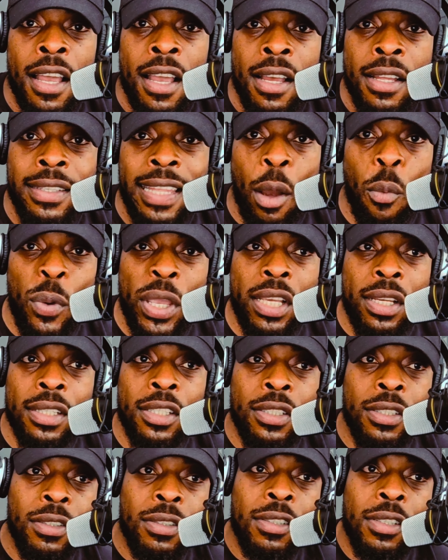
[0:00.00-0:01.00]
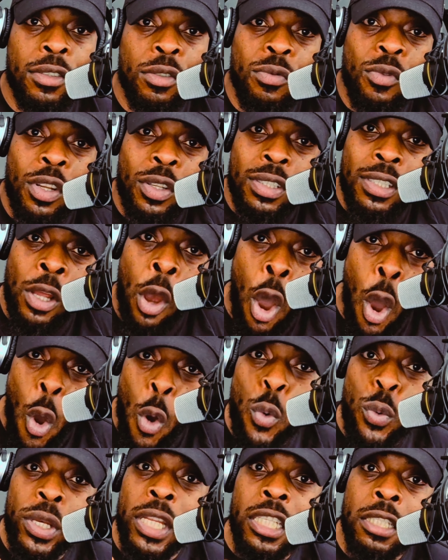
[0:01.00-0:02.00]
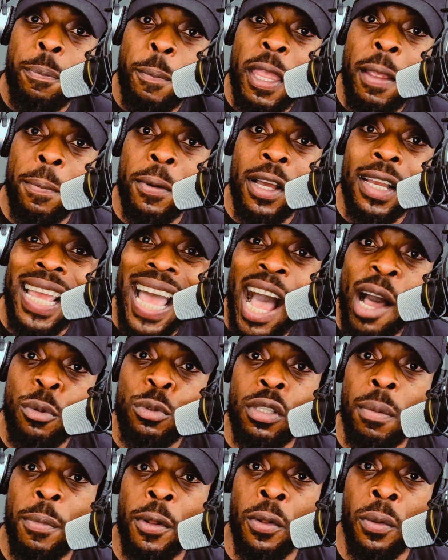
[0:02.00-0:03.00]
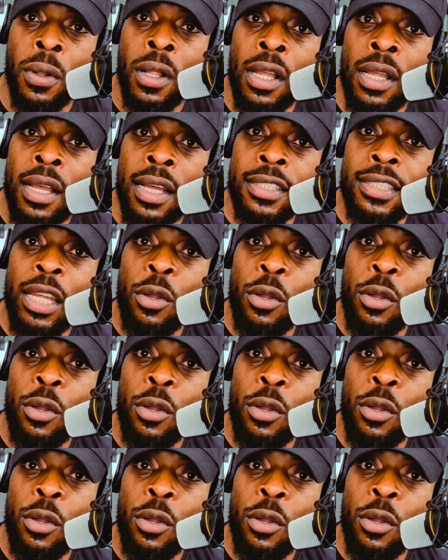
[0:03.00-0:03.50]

that we could hold these people accountable and say,